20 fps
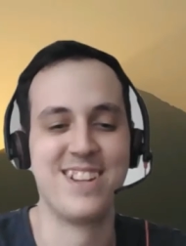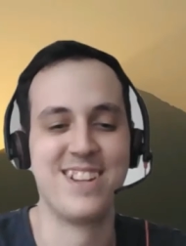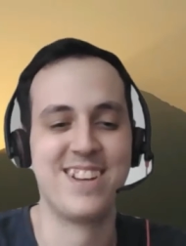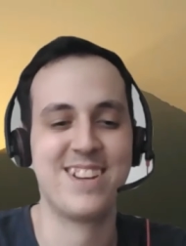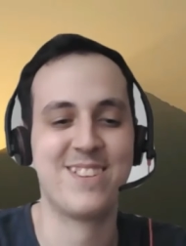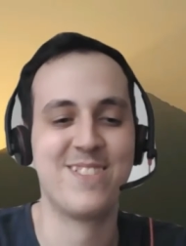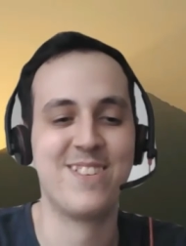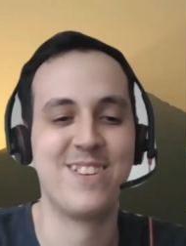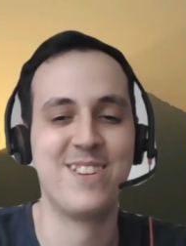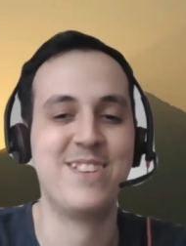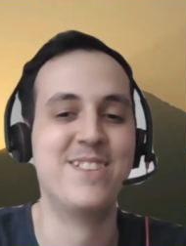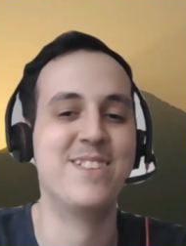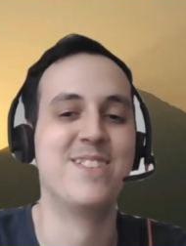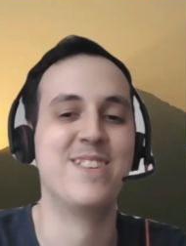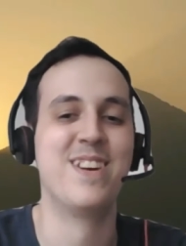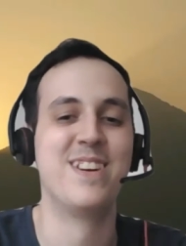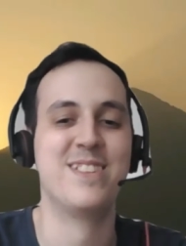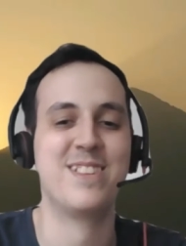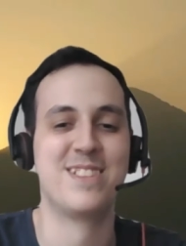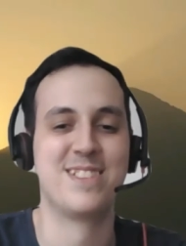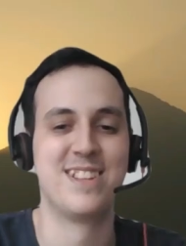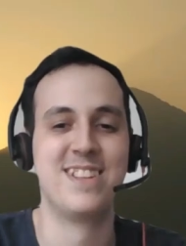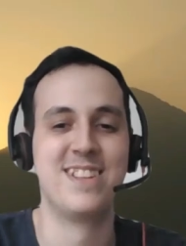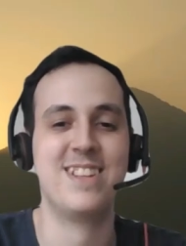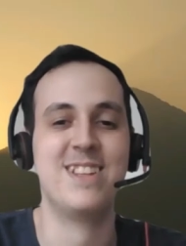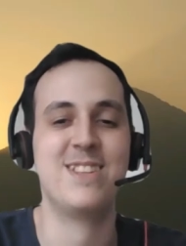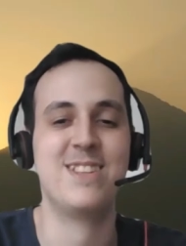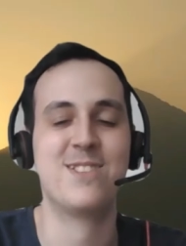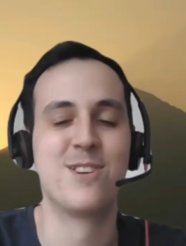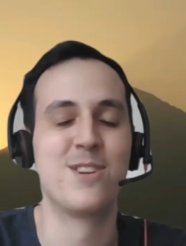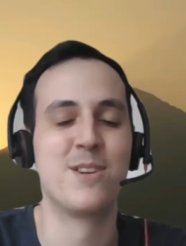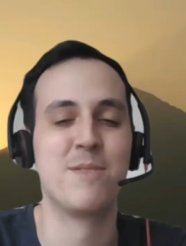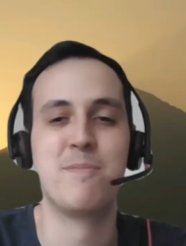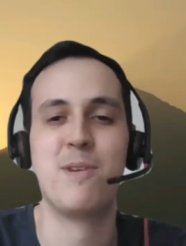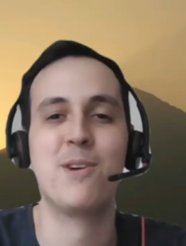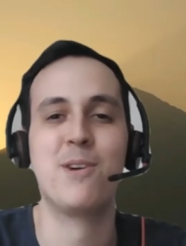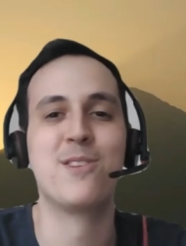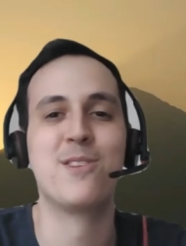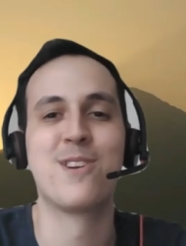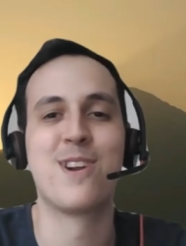Like, when you understand it's all
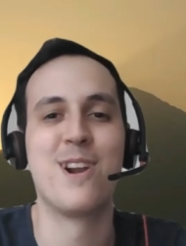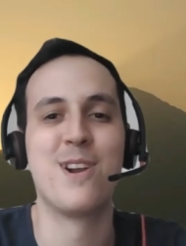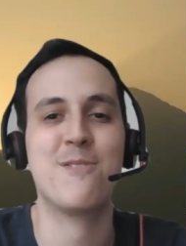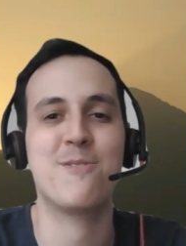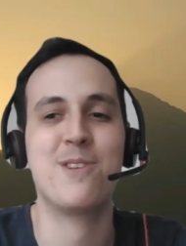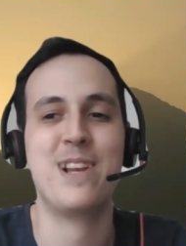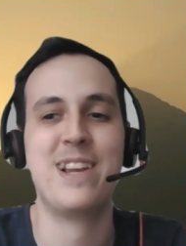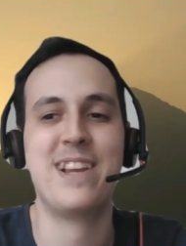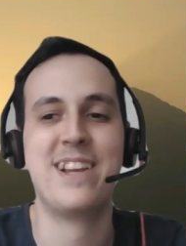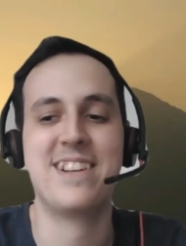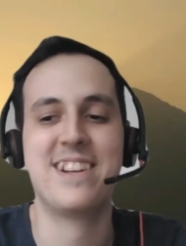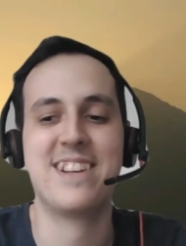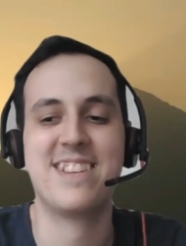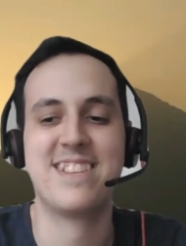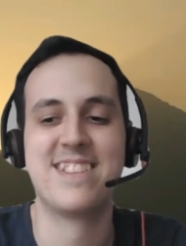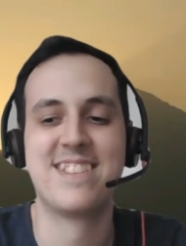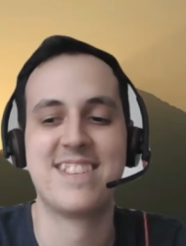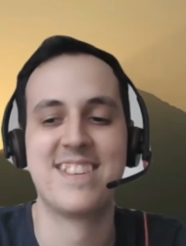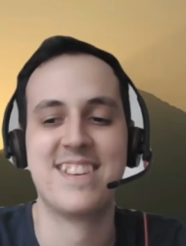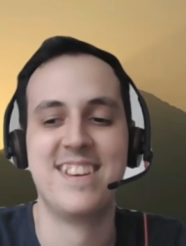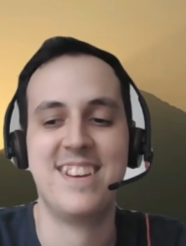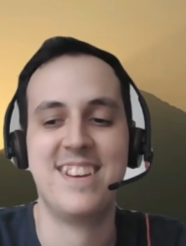about your unwillingness.